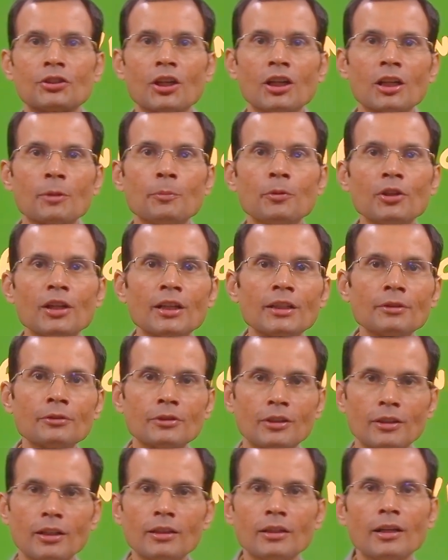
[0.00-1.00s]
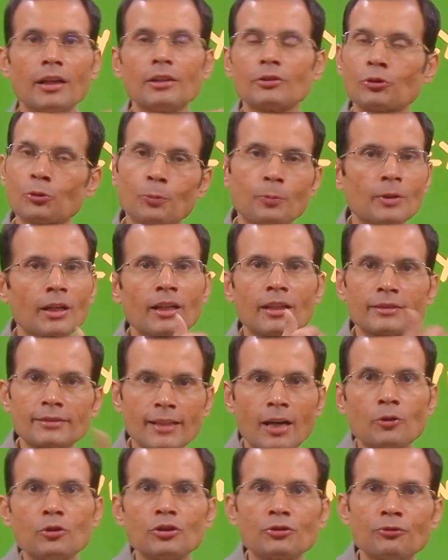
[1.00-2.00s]
turbulent,
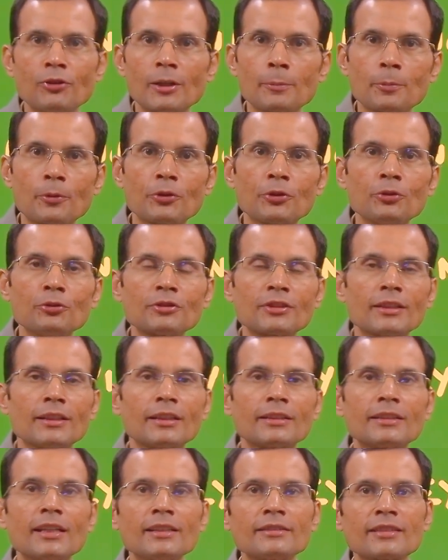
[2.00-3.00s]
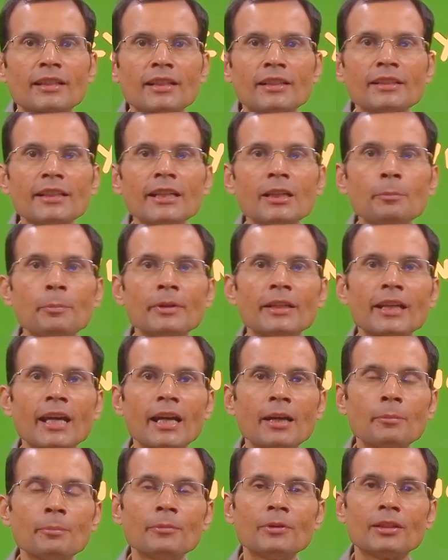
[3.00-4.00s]
sounds were produced, then suddenly it
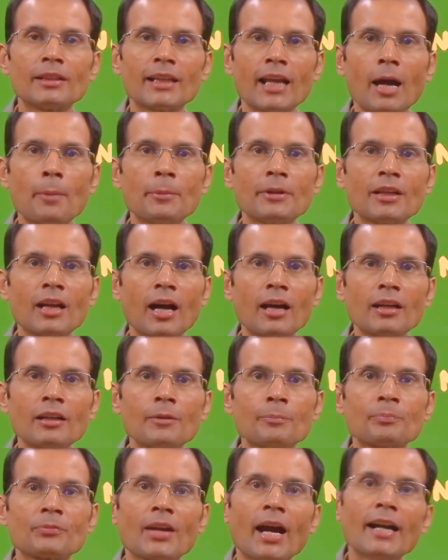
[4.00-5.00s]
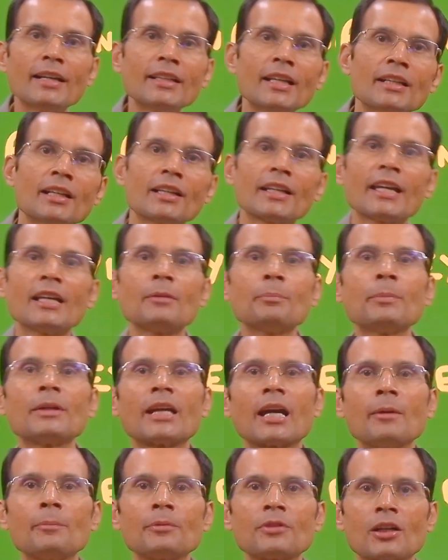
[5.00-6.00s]
became laminar and then again
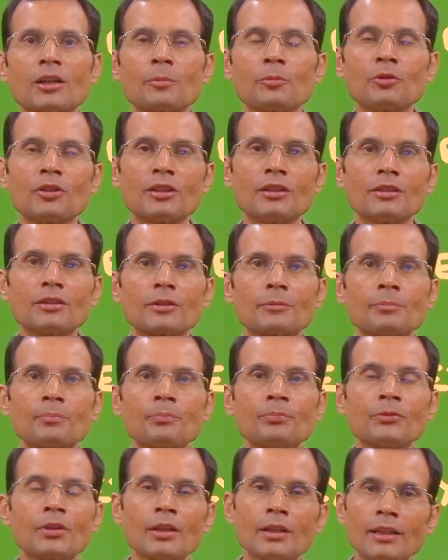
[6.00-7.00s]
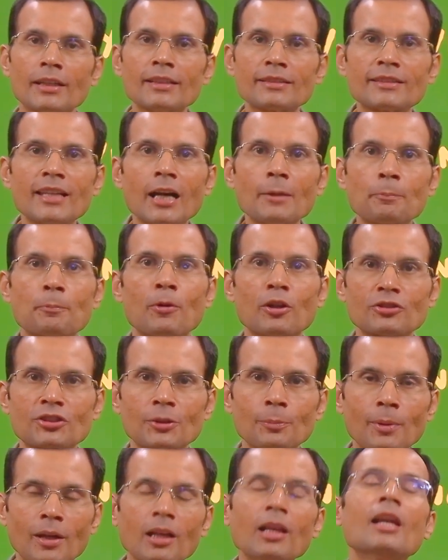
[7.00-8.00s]
became turbulent. Is that
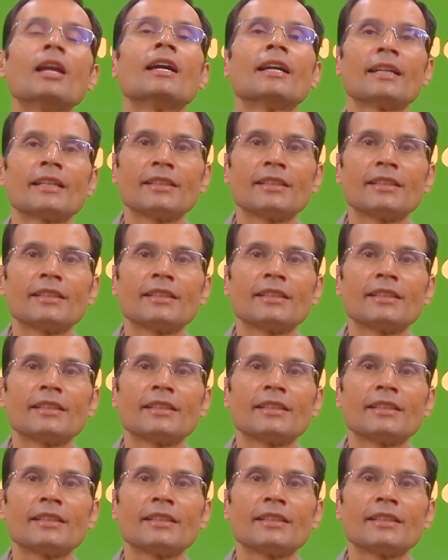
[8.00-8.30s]
possible?